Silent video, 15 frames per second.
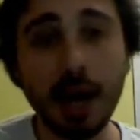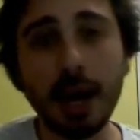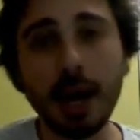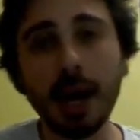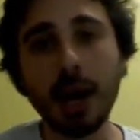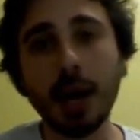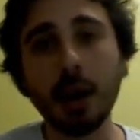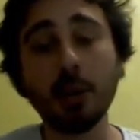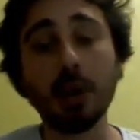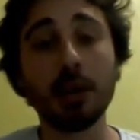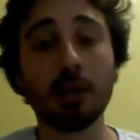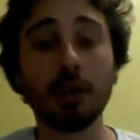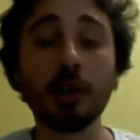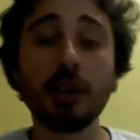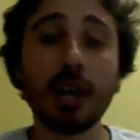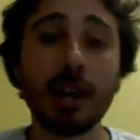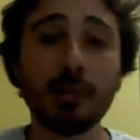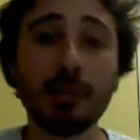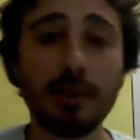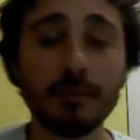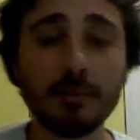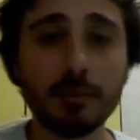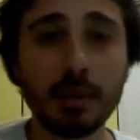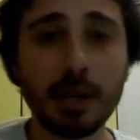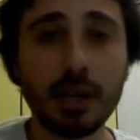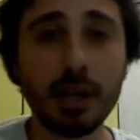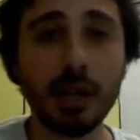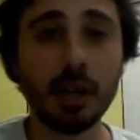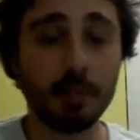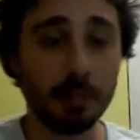Well, your name gives me
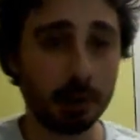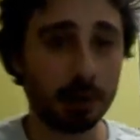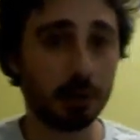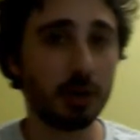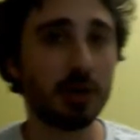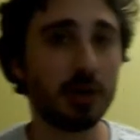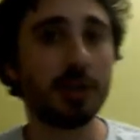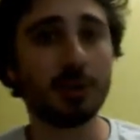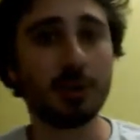an opportunity